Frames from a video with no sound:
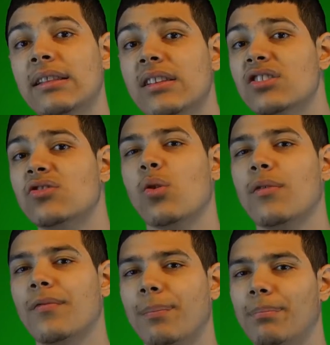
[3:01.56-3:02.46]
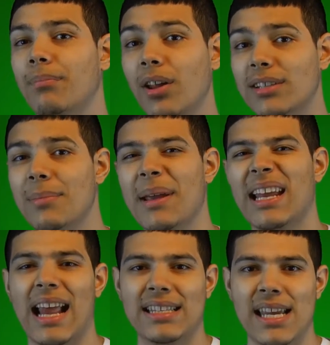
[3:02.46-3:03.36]
and this sort of looks to
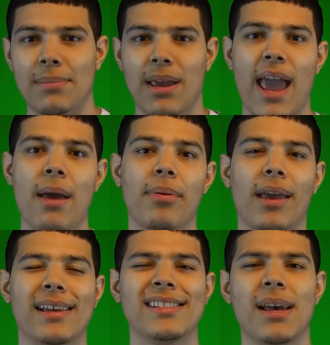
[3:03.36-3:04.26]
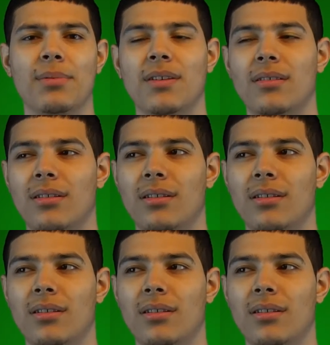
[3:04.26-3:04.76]
be in that same camp, except